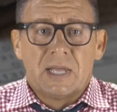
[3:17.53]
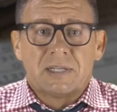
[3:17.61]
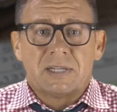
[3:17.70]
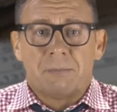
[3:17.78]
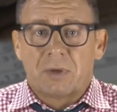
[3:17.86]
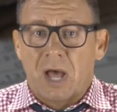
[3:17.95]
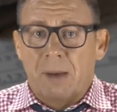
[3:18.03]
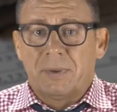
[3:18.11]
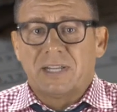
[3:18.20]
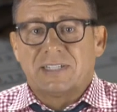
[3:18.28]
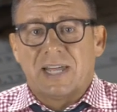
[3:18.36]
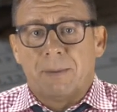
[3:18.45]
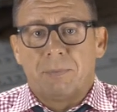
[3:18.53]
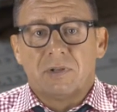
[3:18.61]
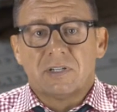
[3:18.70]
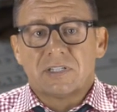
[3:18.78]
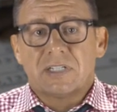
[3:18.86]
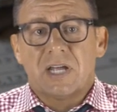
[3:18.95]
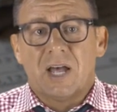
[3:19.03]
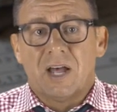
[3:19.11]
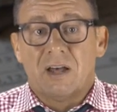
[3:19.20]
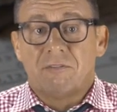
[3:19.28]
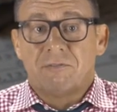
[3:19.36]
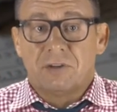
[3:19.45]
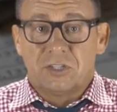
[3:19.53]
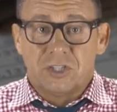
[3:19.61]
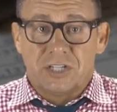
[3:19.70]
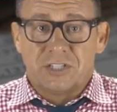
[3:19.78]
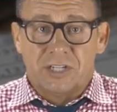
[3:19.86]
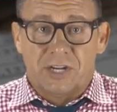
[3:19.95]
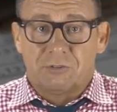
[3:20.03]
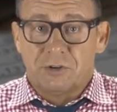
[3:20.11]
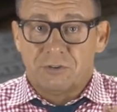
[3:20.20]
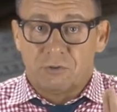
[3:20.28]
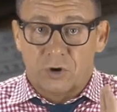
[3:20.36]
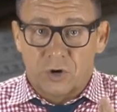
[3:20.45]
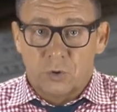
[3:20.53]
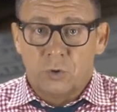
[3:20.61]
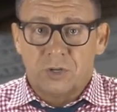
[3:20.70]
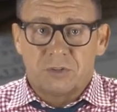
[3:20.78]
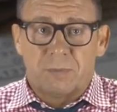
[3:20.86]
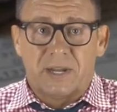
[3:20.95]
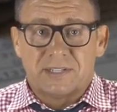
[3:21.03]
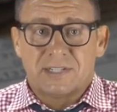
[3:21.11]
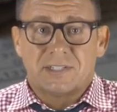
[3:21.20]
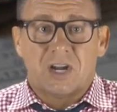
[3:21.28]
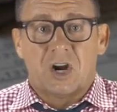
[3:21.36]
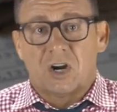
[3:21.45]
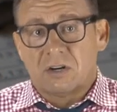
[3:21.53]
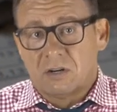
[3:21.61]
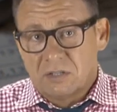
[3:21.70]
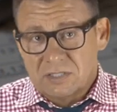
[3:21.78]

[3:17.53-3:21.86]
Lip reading: Some common examples of adjusting entries for accrued expenses are